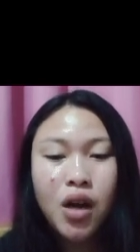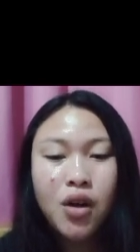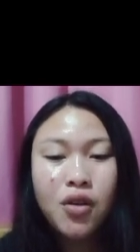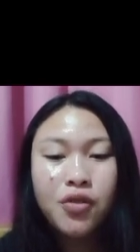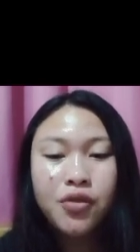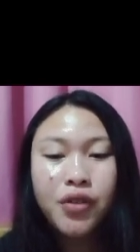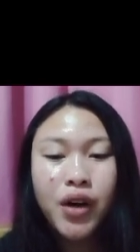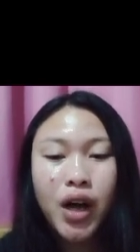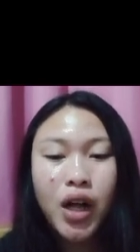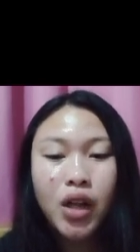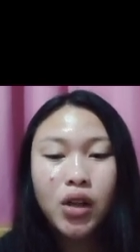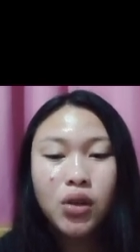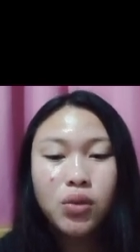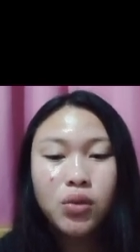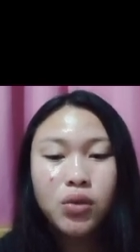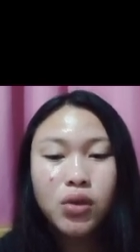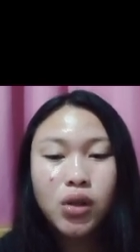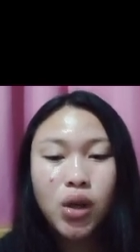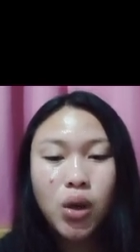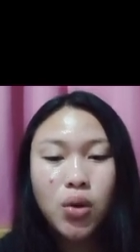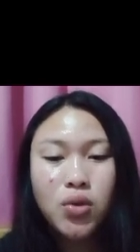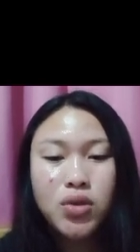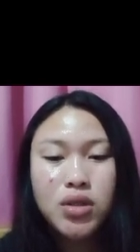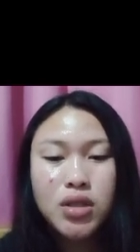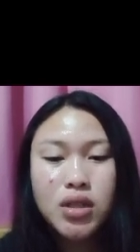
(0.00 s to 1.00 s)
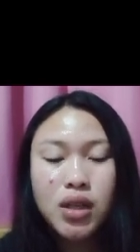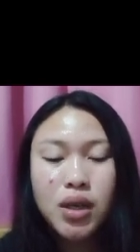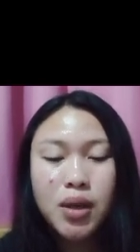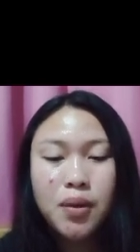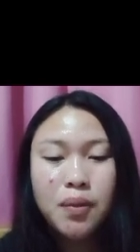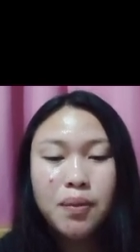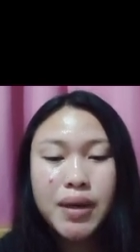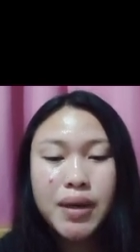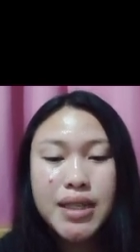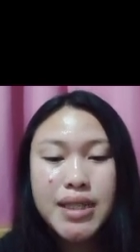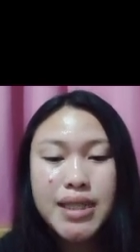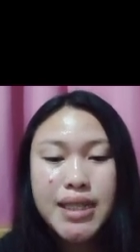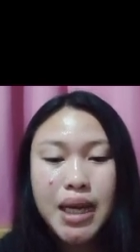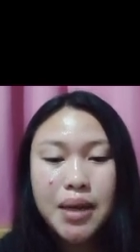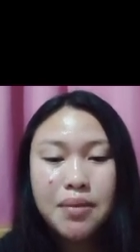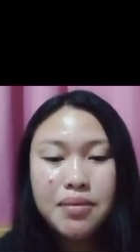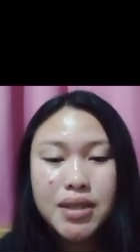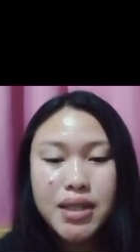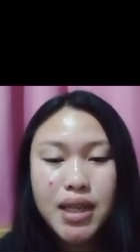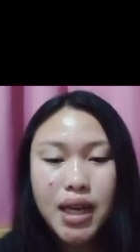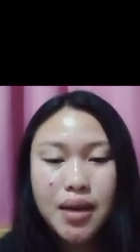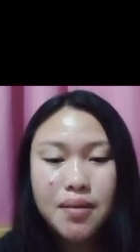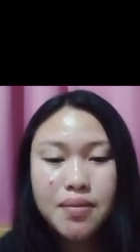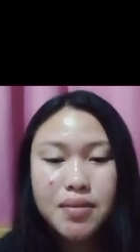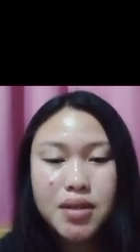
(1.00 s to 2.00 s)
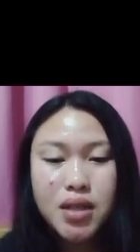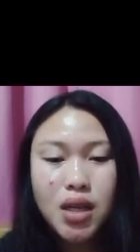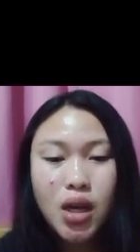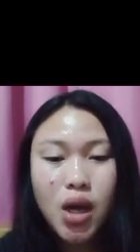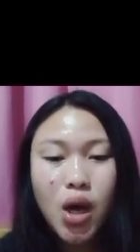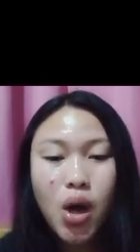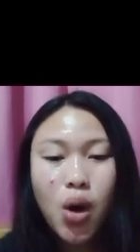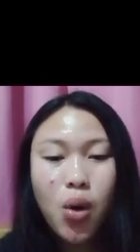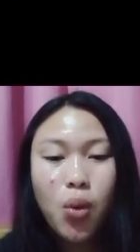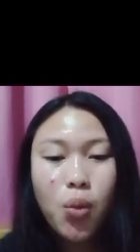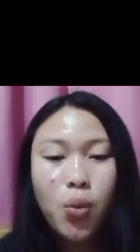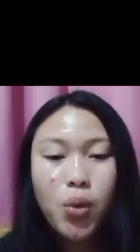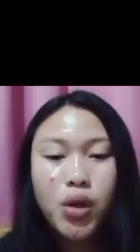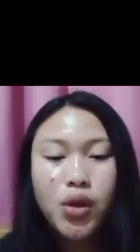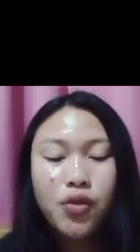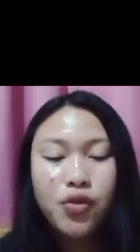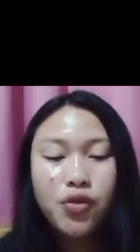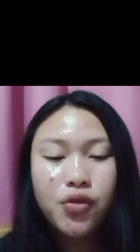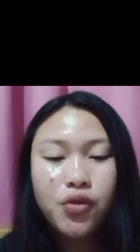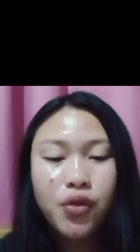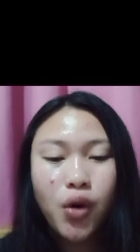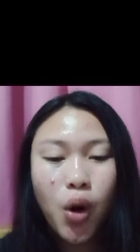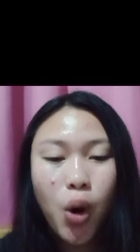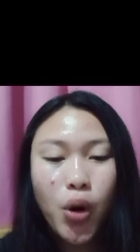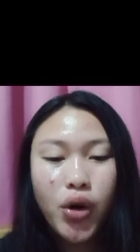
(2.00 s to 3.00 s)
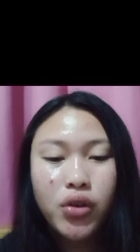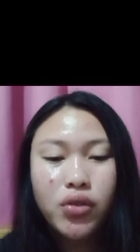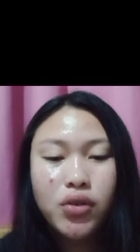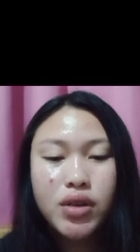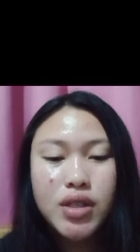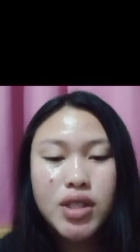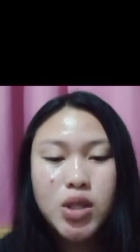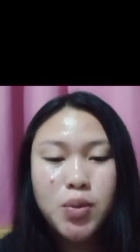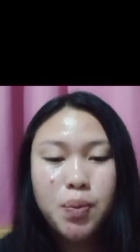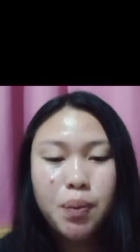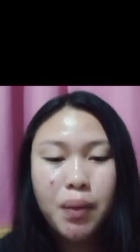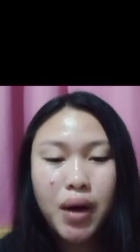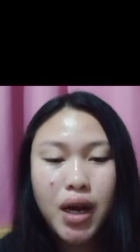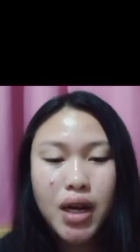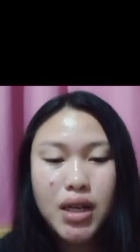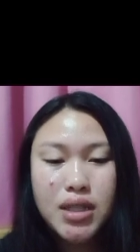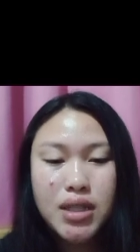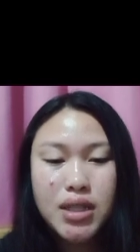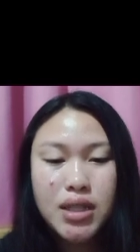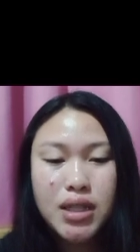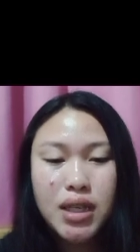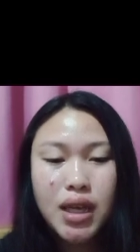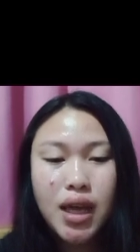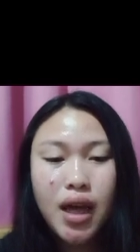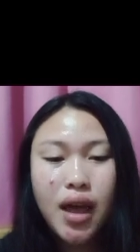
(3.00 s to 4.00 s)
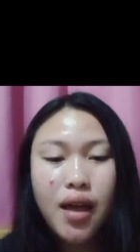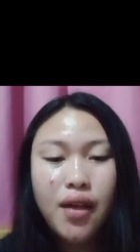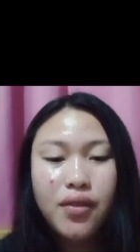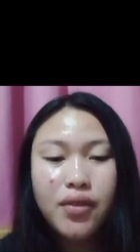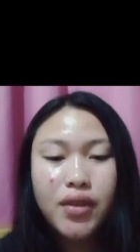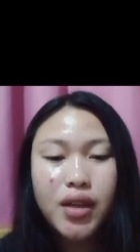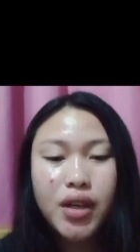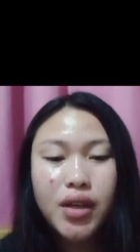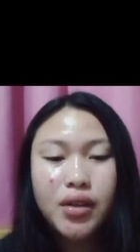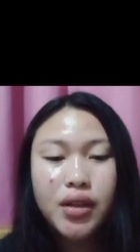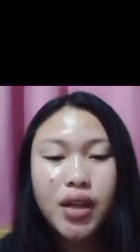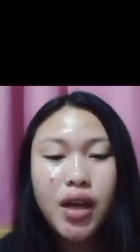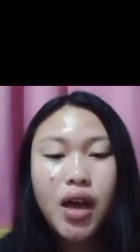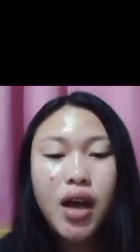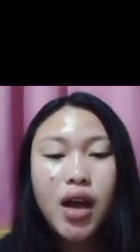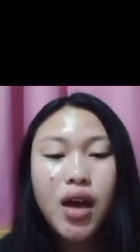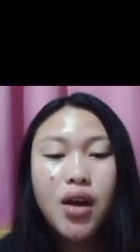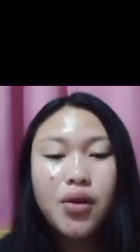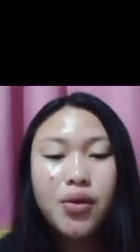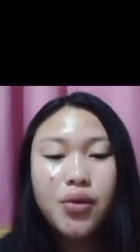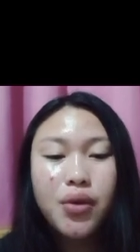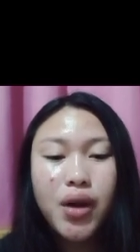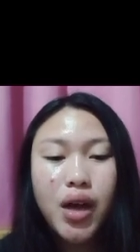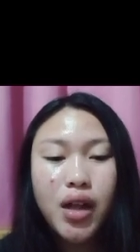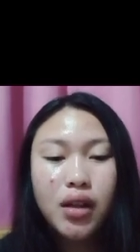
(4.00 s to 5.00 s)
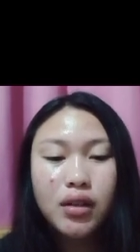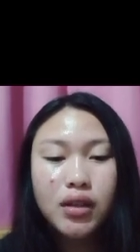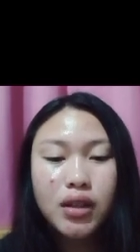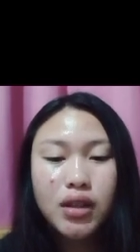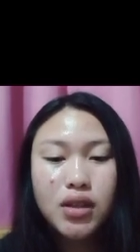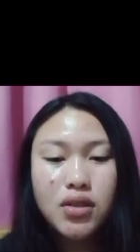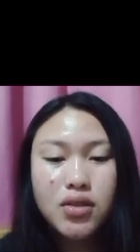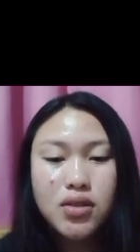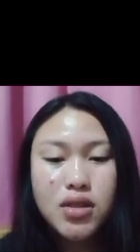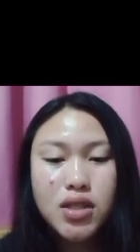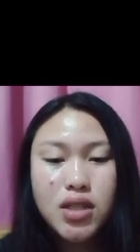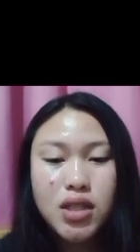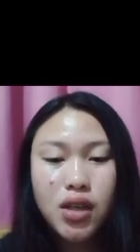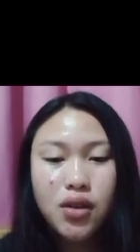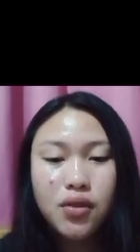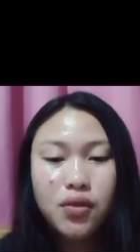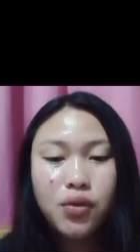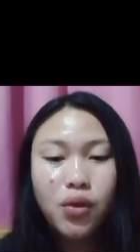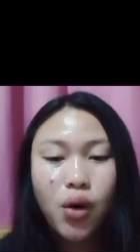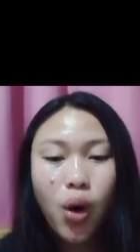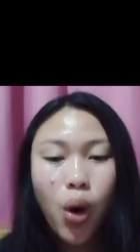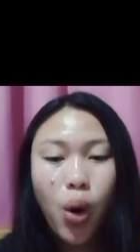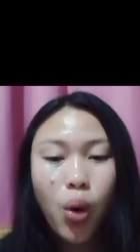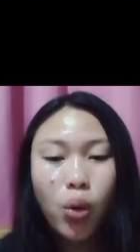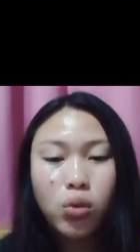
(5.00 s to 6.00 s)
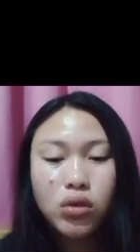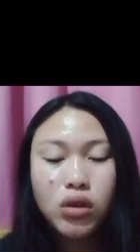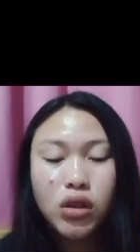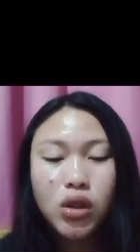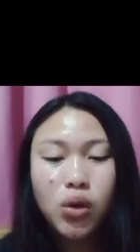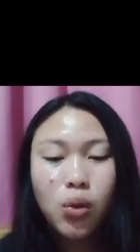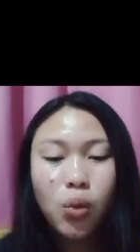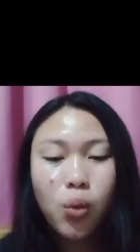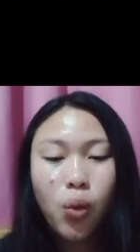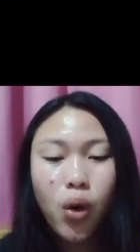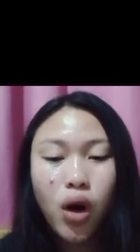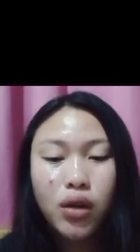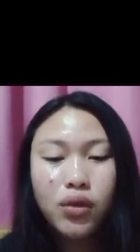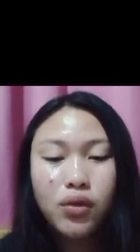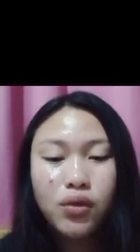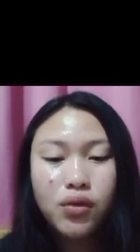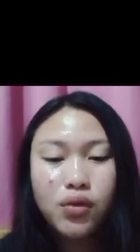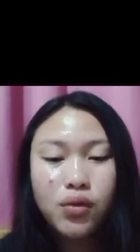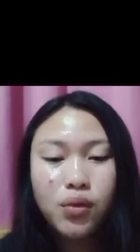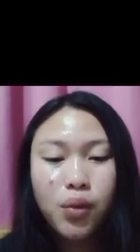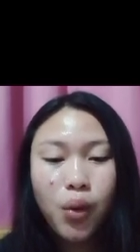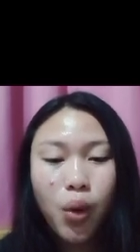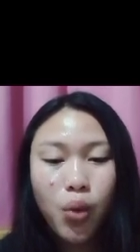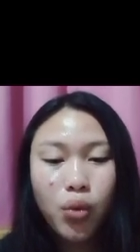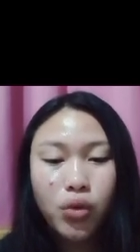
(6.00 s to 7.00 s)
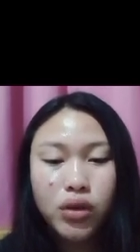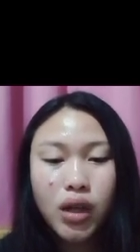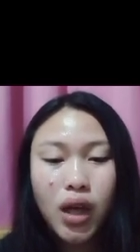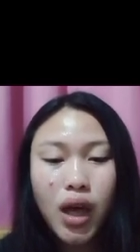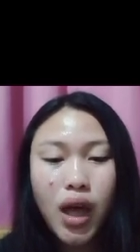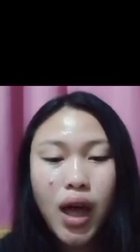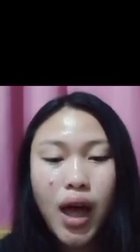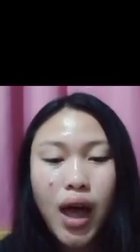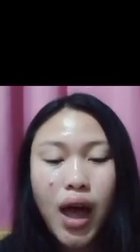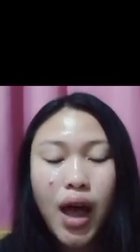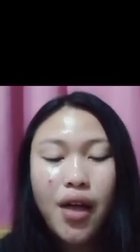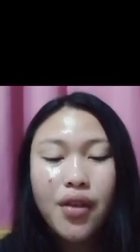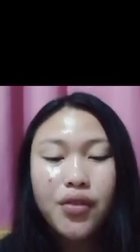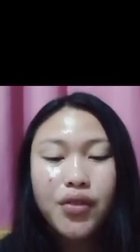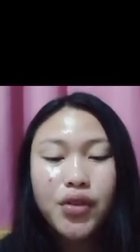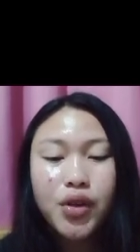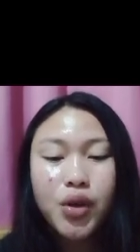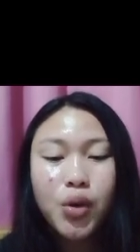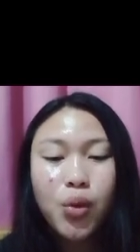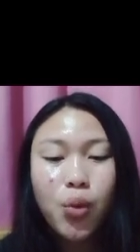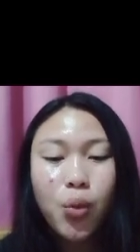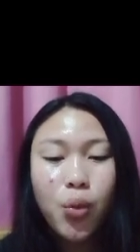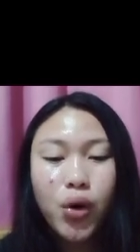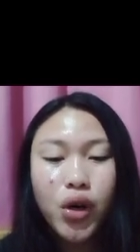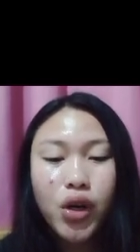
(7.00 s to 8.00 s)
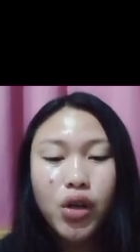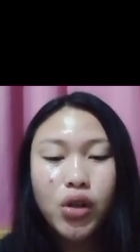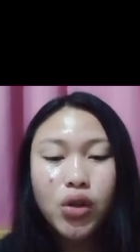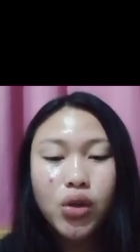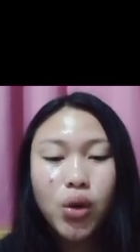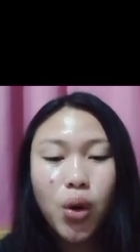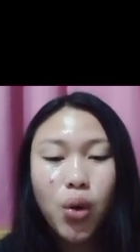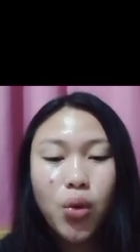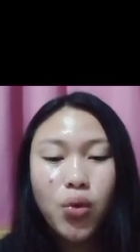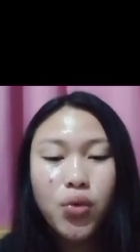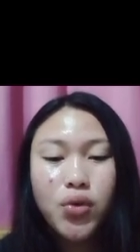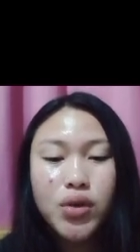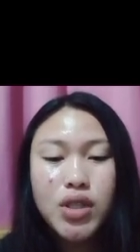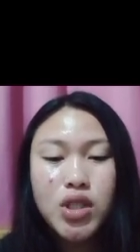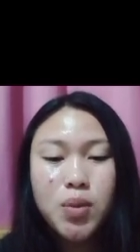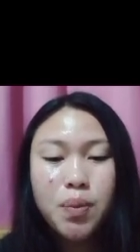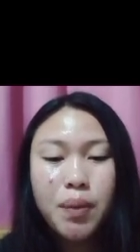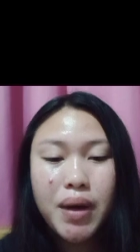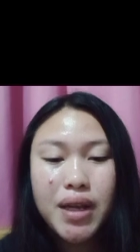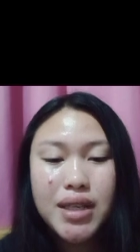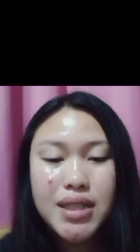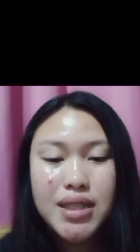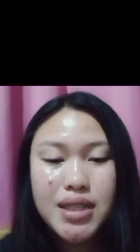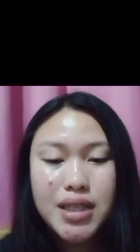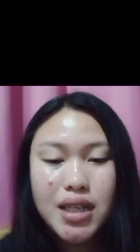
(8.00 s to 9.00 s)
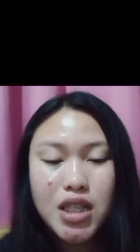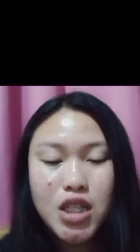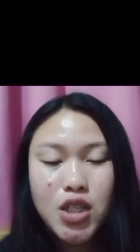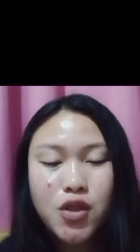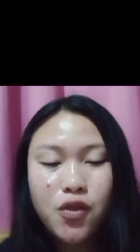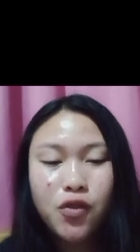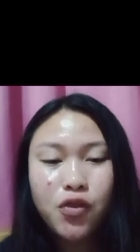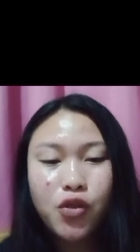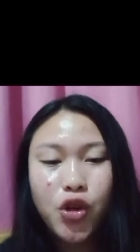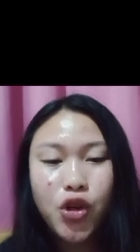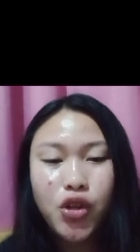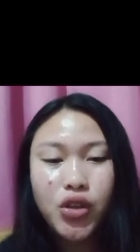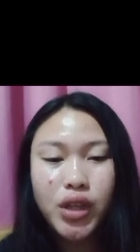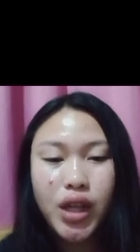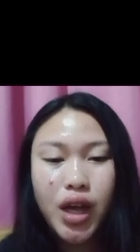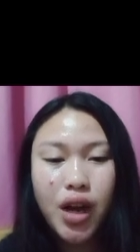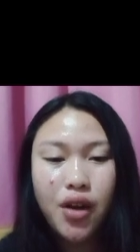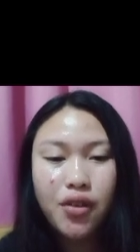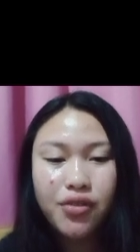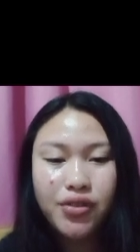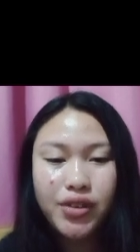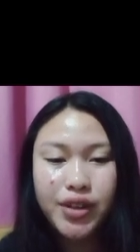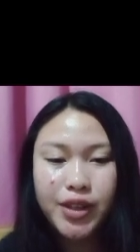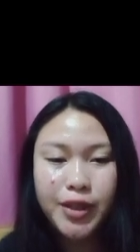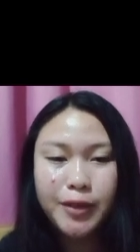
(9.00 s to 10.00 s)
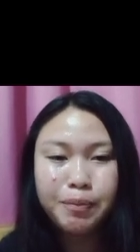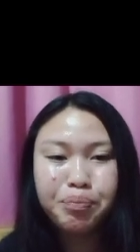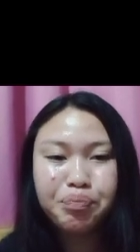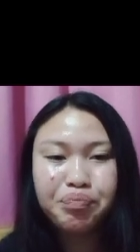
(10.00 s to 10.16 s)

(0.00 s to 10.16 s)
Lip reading: followed closely by sometimes with a 4 response, then rarely receive only 1 vote, and there were no responses for never.